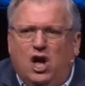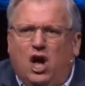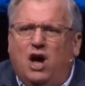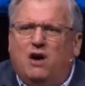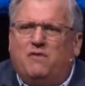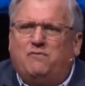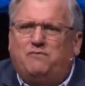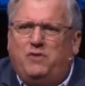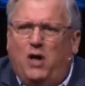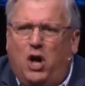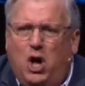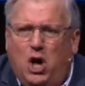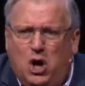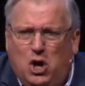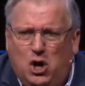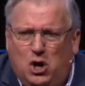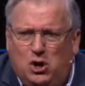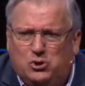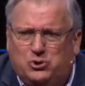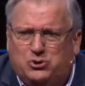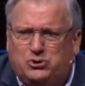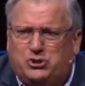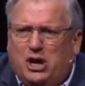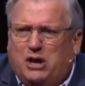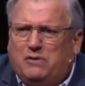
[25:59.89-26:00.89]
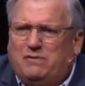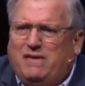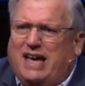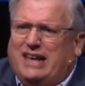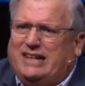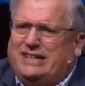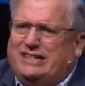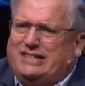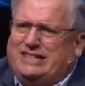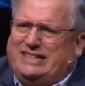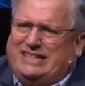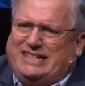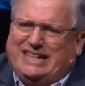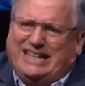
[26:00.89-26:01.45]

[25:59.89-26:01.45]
of those that